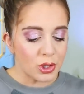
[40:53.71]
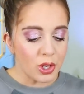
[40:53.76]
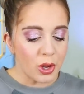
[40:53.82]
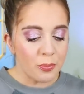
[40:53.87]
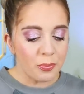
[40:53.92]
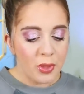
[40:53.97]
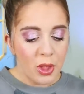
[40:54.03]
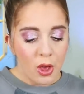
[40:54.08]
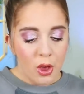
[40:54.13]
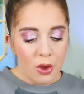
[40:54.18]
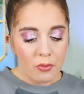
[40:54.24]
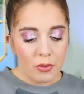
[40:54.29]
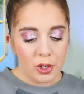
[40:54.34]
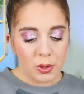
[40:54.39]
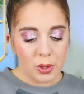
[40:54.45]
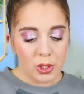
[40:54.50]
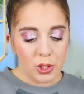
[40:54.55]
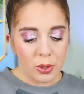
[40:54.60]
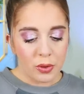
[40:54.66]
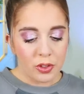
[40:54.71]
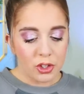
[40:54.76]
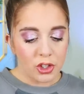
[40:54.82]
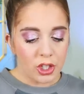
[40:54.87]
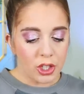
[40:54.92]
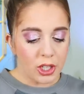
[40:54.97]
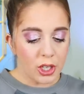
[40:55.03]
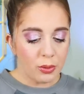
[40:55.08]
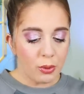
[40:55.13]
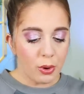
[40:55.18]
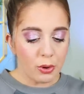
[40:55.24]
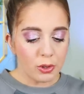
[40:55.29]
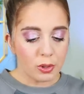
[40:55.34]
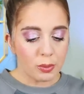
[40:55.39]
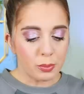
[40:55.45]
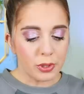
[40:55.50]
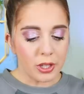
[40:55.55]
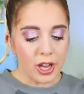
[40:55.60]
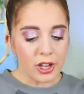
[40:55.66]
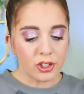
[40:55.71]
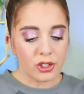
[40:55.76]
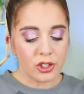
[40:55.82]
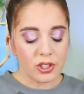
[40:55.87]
So first we do have the Cheeky Rose Blush.